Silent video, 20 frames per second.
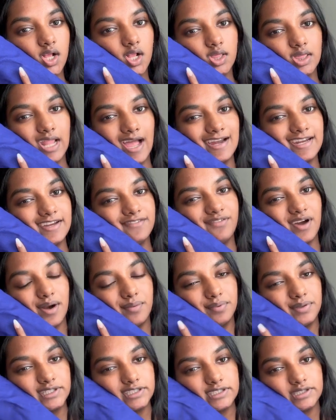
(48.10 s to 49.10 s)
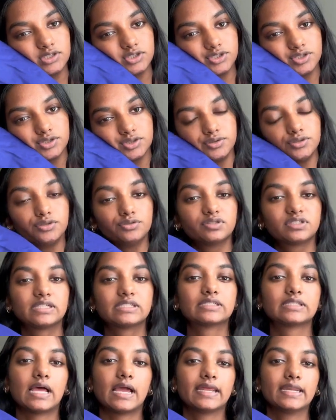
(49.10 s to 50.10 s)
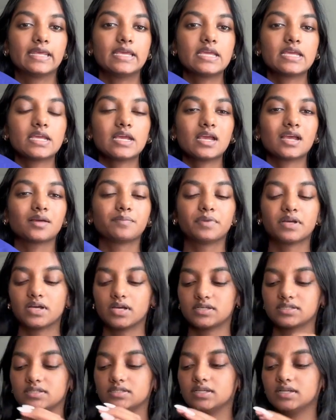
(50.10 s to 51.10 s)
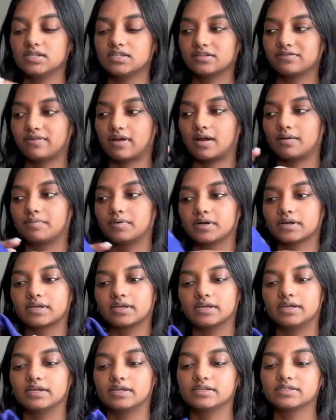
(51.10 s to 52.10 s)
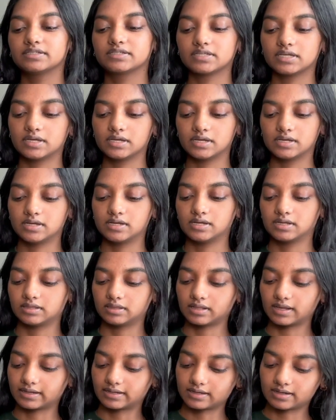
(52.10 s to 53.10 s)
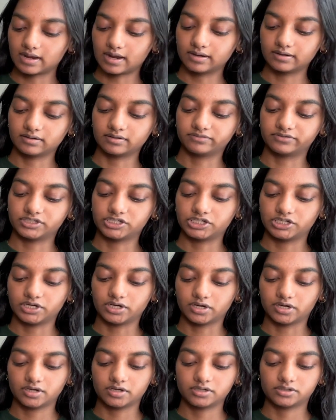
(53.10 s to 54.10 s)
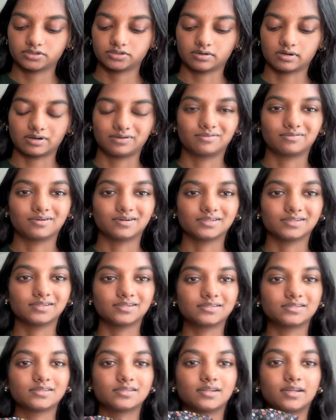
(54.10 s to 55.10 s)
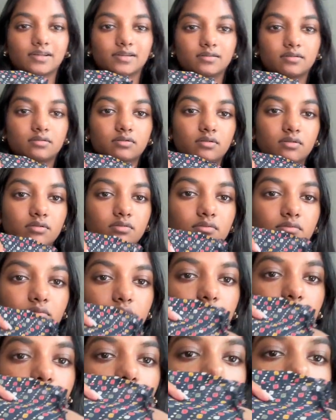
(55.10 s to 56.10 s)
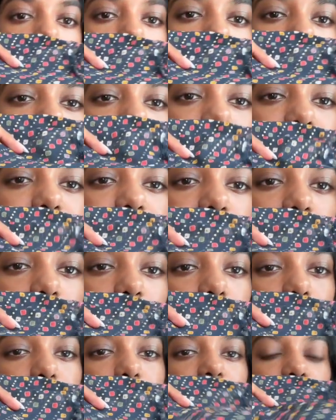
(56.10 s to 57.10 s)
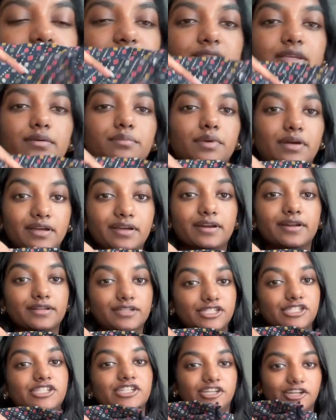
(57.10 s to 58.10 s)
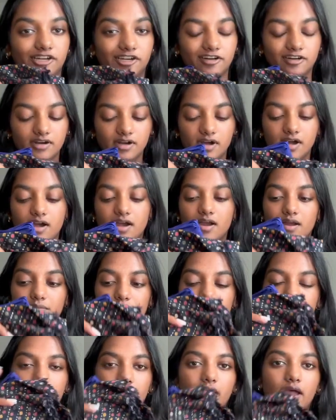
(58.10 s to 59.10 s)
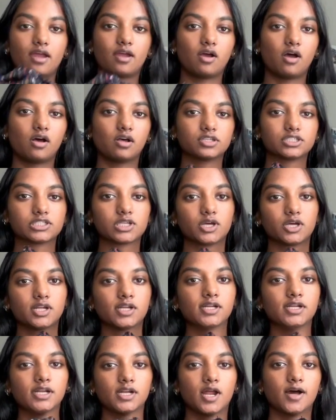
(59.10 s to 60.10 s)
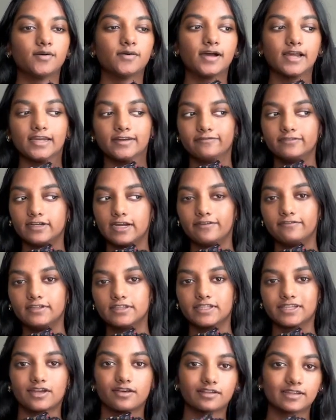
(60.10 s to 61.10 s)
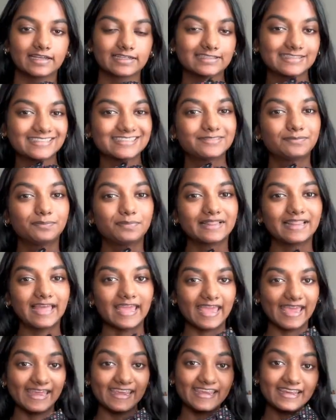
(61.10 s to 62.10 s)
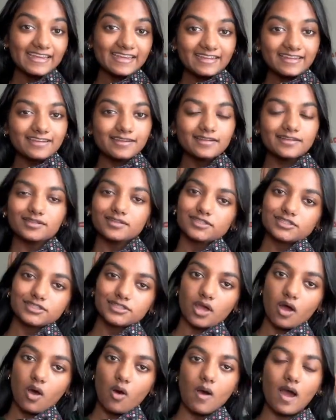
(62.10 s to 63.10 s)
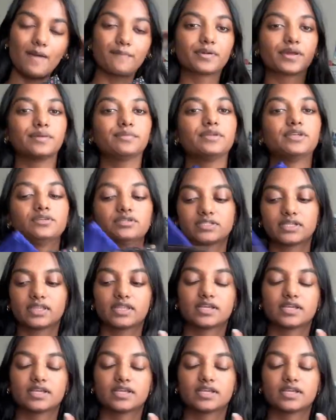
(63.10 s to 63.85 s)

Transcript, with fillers: lining fabric to use as lining because this fabric is like kind of sheer so I wanted to like you know not have everything well you can't see it but it is sheer but I also did not want any, everything on like display so I'm gonna be using